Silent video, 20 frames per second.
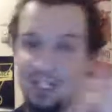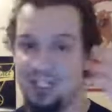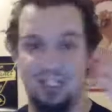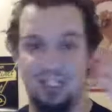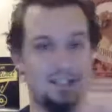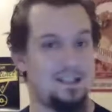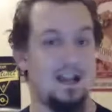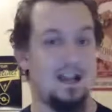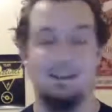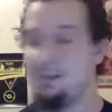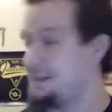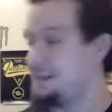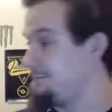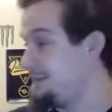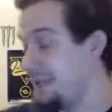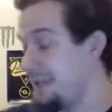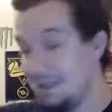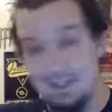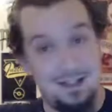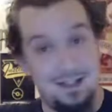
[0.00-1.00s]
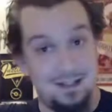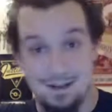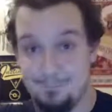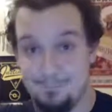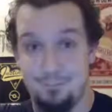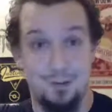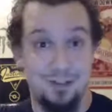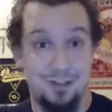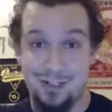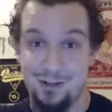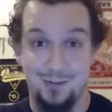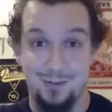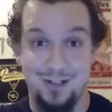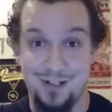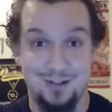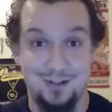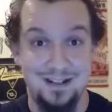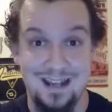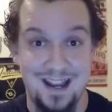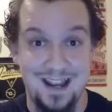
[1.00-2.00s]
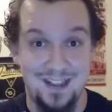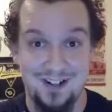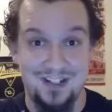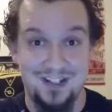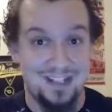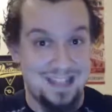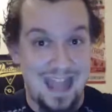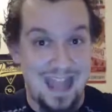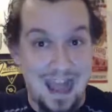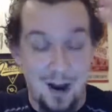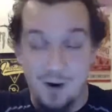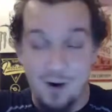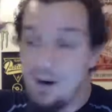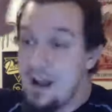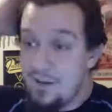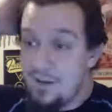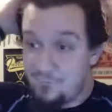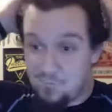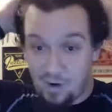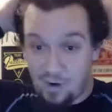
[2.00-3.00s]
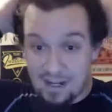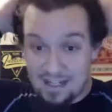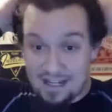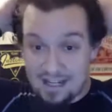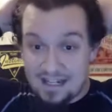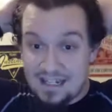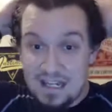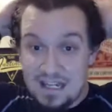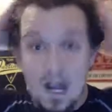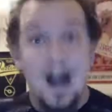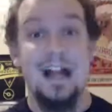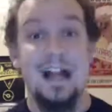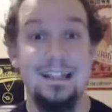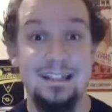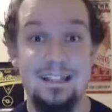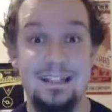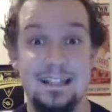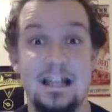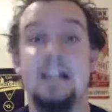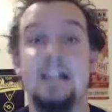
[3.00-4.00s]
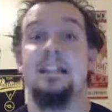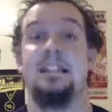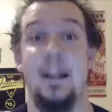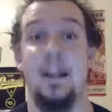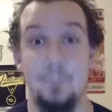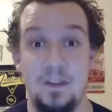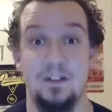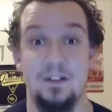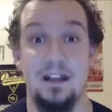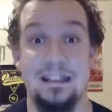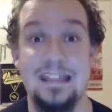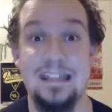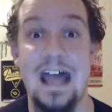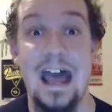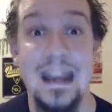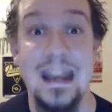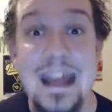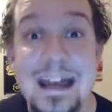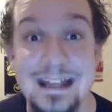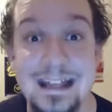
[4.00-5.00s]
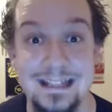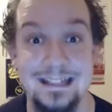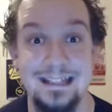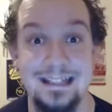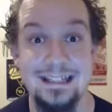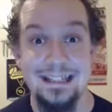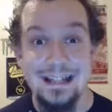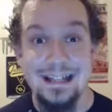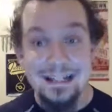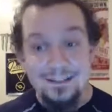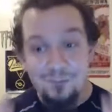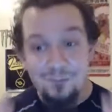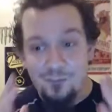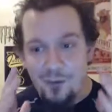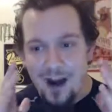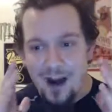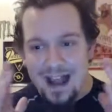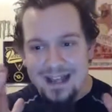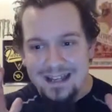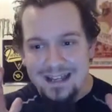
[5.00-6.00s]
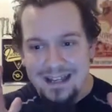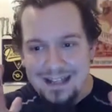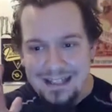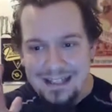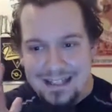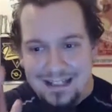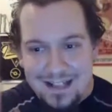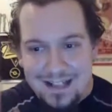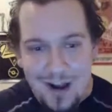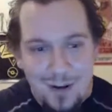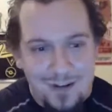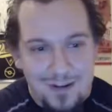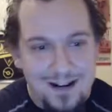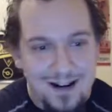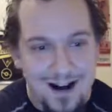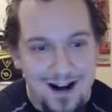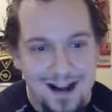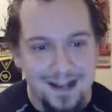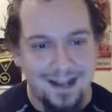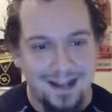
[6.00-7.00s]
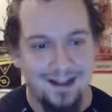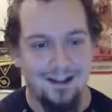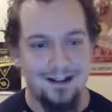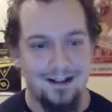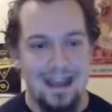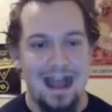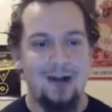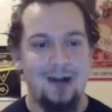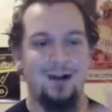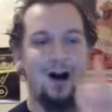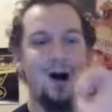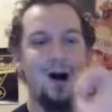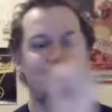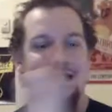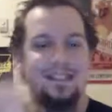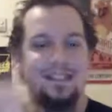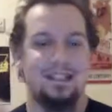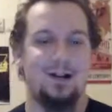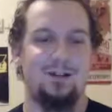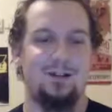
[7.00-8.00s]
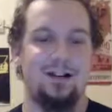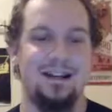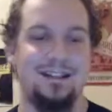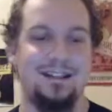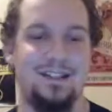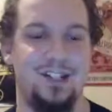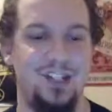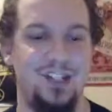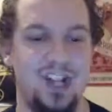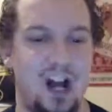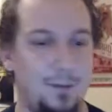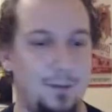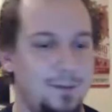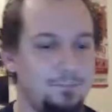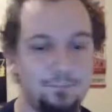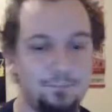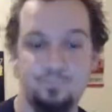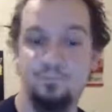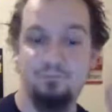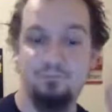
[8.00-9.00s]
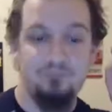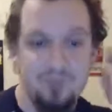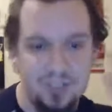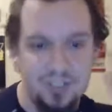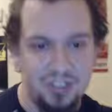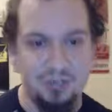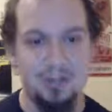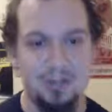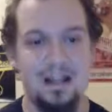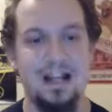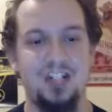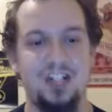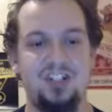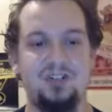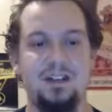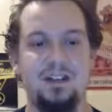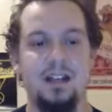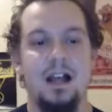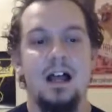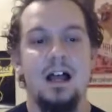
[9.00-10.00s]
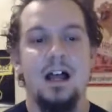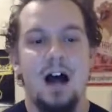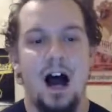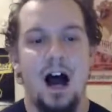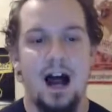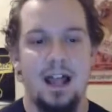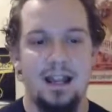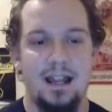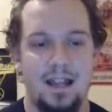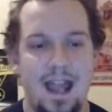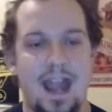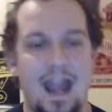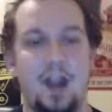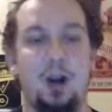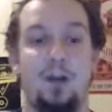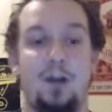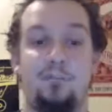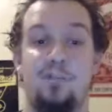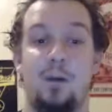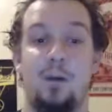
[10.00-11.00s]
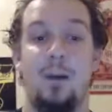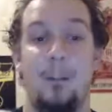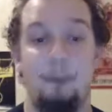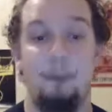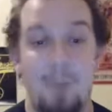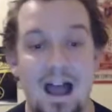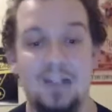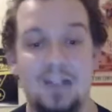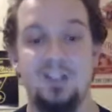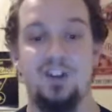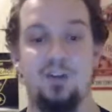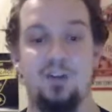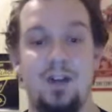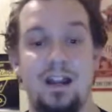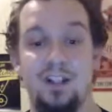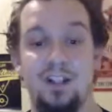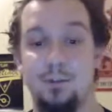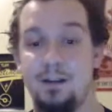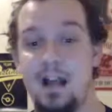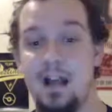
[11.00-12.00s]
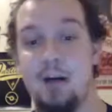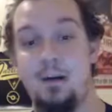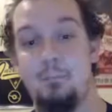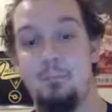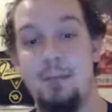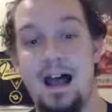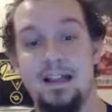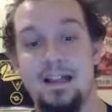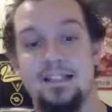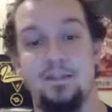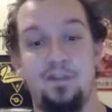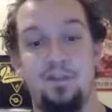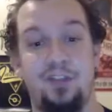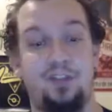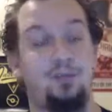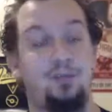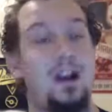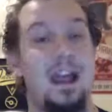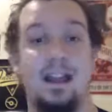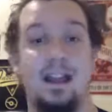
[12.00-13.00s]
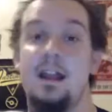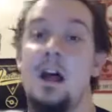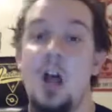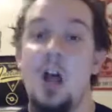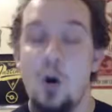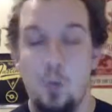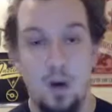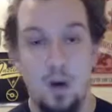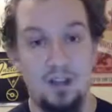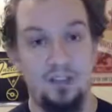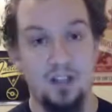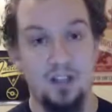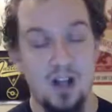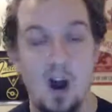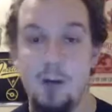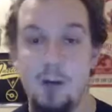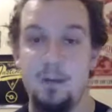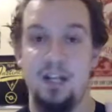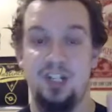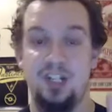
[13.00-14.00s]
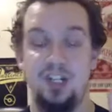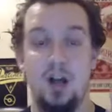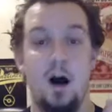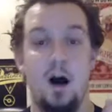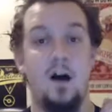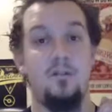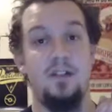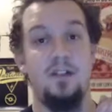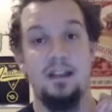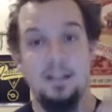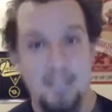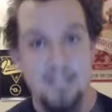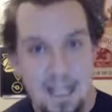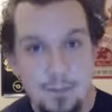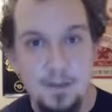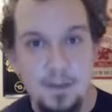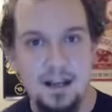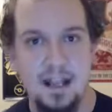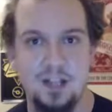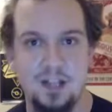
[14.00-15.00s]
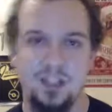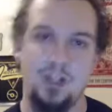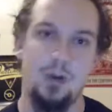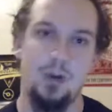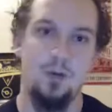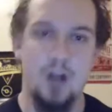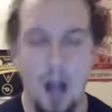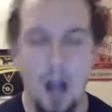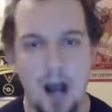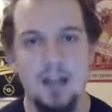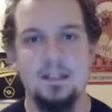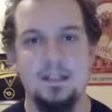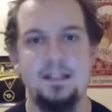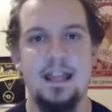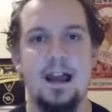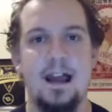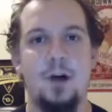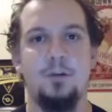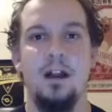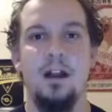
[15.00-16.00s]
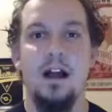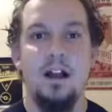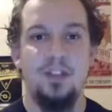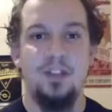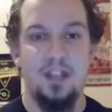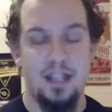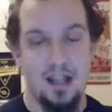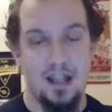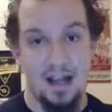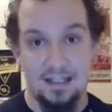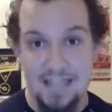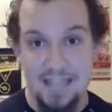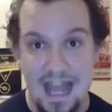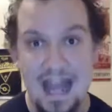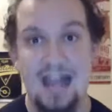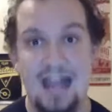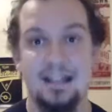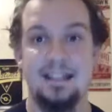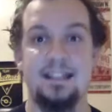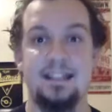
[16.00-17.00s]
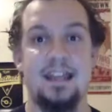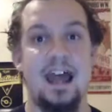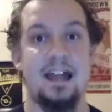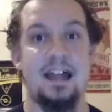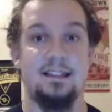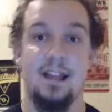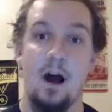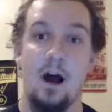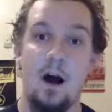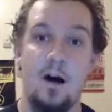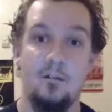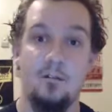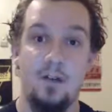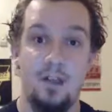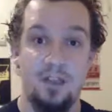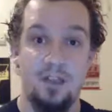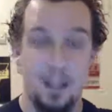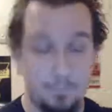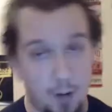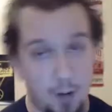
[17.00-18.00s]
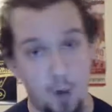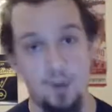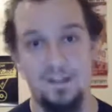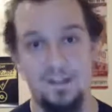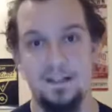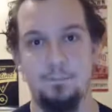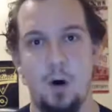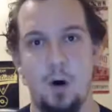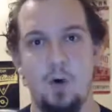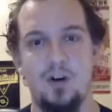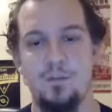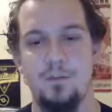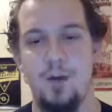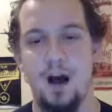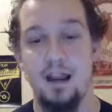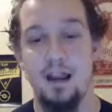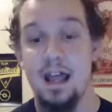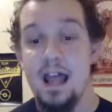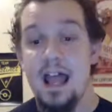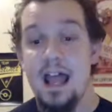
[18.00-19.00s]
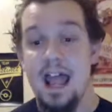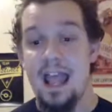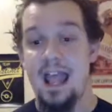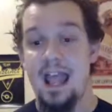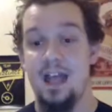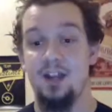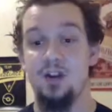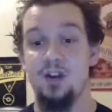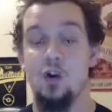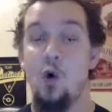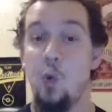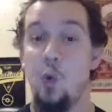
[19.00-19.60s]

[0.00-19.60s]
is just, I think you can put two and two together, just how freaking nuts something like that is. Like, what is going on here? Now, also, ladies and gentlemen, you can actually inherit from Masquerain to become a massive threat with the combination of Intimidate to cut down the attack stats of the opposing Pokemon, and